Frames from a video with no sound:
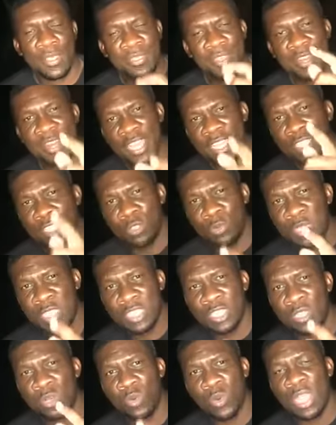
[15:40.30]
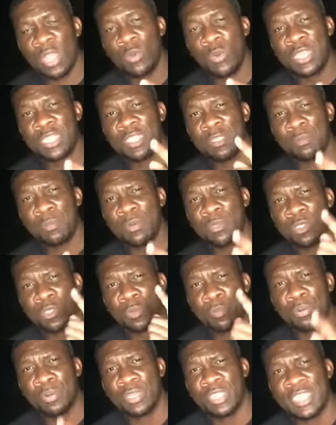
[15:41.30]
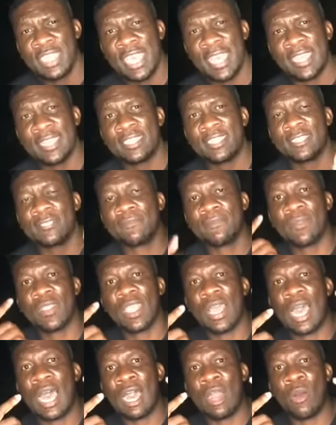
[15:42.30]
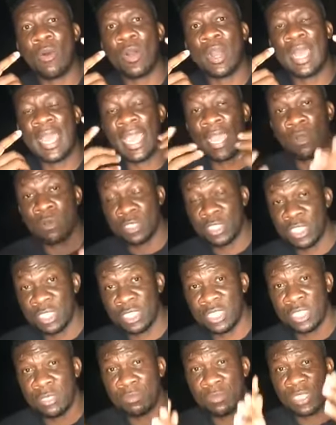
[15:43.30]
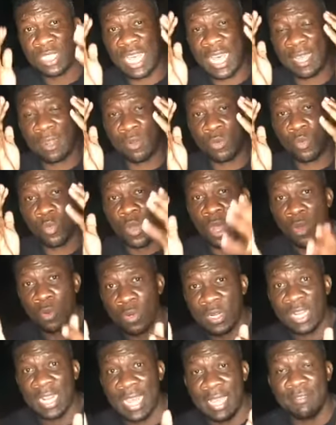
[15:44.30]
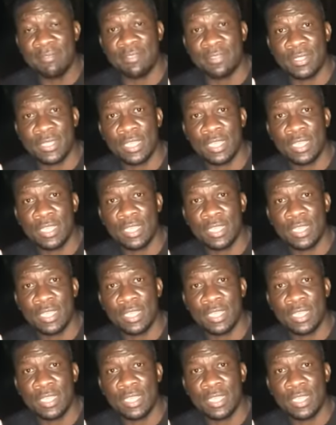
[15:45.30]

The next reason why we're supposed to protect our ecosystems and wildlife